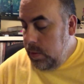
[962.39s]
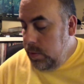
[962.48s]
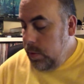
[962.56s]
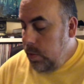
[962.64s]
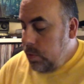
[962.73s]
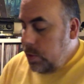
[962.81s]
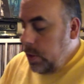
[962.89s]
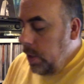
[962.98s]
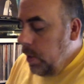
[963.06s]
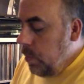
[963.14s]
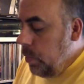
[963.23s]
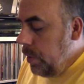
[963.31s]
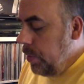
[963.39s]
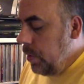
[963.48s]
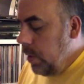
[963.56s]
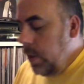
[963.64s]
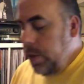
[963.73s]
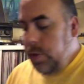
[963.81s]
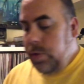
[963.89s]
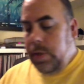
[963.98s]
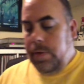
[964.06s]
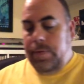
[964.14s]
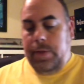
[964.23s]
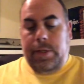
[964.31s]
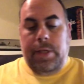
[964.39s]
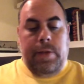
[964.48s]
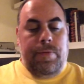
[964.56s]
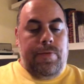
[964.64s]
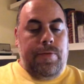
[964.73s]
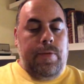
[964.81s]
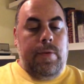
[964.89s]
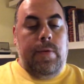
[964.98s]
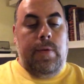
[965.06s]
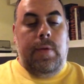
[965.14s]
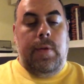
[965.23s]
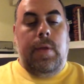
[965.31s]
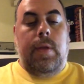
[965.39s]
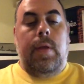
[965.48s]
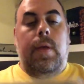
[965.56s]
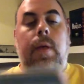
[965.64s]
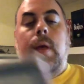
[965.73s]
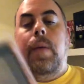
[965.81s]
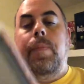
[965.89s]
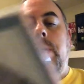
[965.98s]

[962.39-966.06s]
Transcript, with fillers: So sticking with Yusef Lateef, I